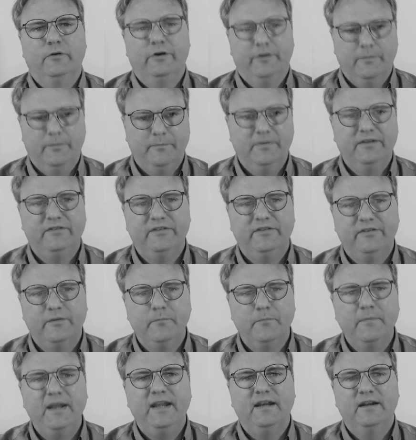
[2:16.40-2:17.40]
or the build
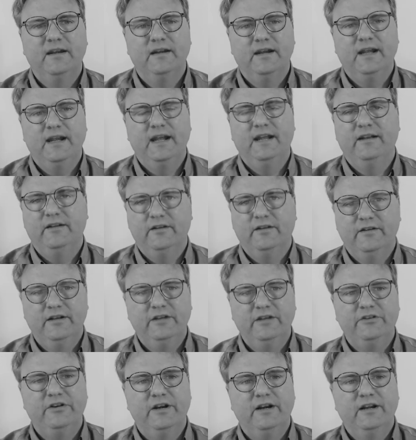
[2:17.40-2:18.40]
system Make and
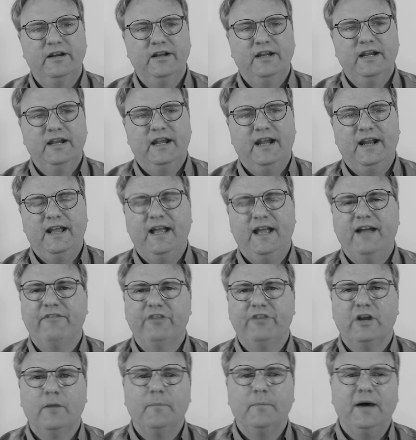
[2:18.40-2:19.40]
Ninja, and I
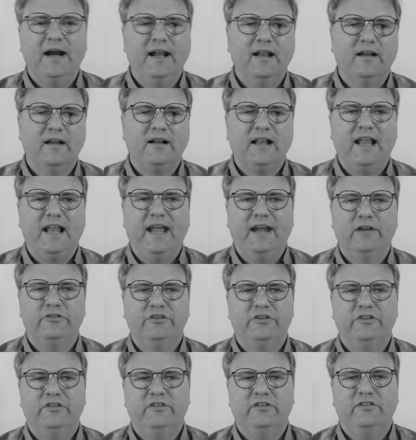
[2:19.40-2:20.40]
have the compiler Clang or
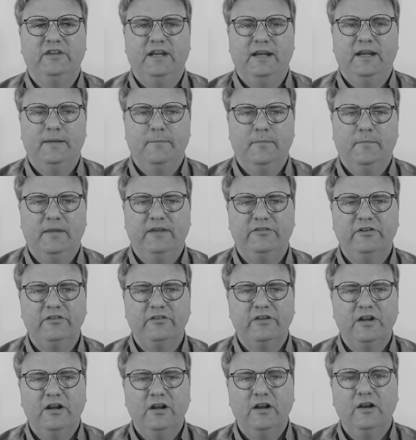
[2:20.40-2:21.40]
GCC. Let's
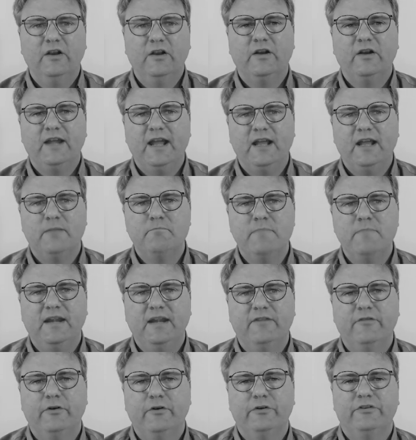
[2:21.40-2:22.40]
just look at
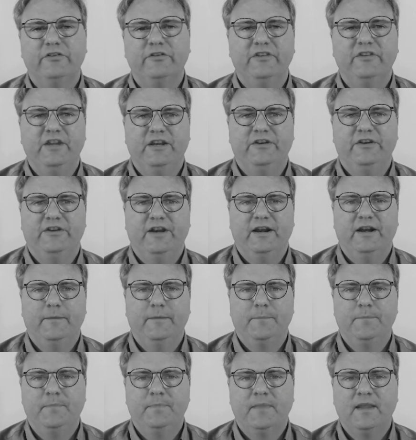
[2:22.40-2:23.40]
Make versus Ninja.
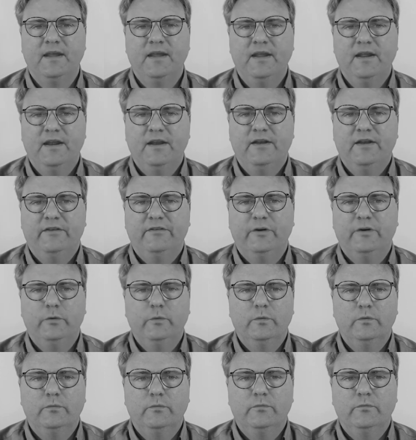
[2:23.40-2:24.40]

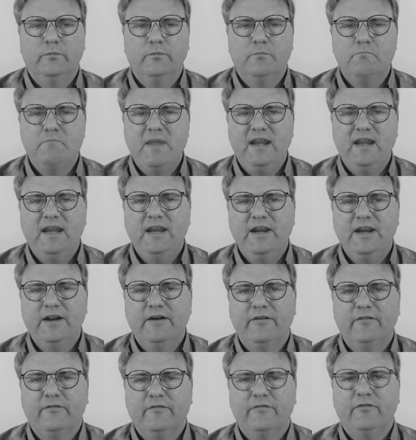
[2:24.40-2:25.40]
So Make
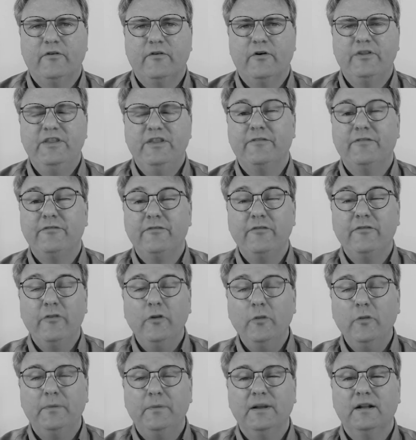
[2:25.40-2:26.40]
here for the
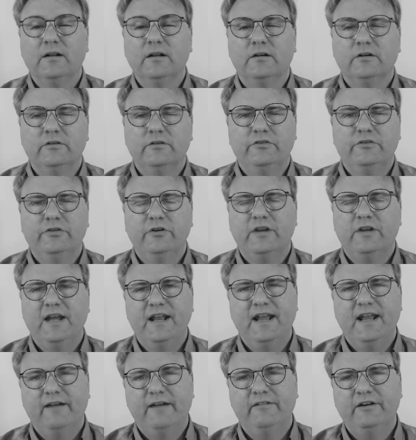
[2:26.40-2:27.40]
full build took
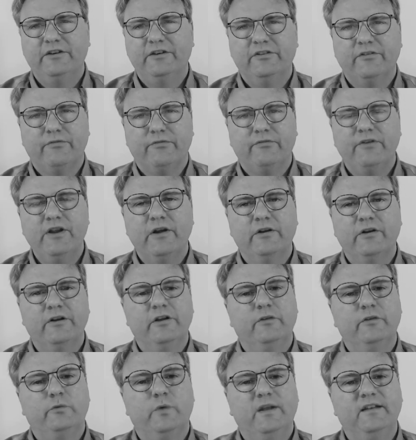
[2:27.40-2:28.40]
an average of
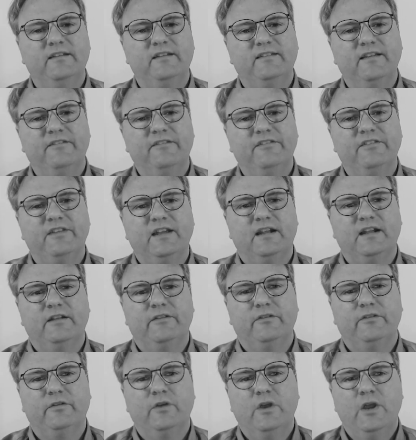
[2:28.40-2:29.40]
327
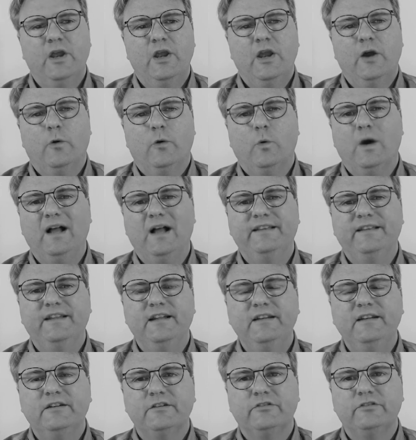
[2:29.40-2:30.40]
seconds, while
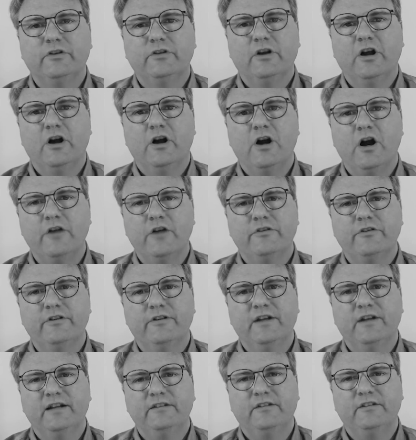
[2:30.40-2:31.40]
Ninja took
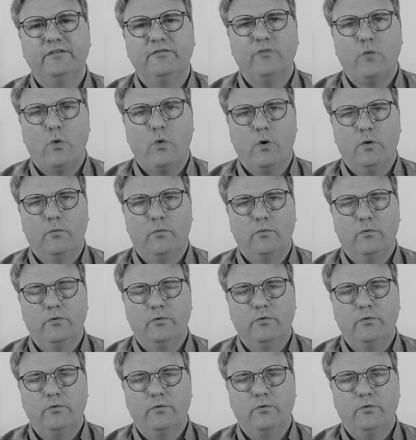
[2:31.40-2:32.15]
194.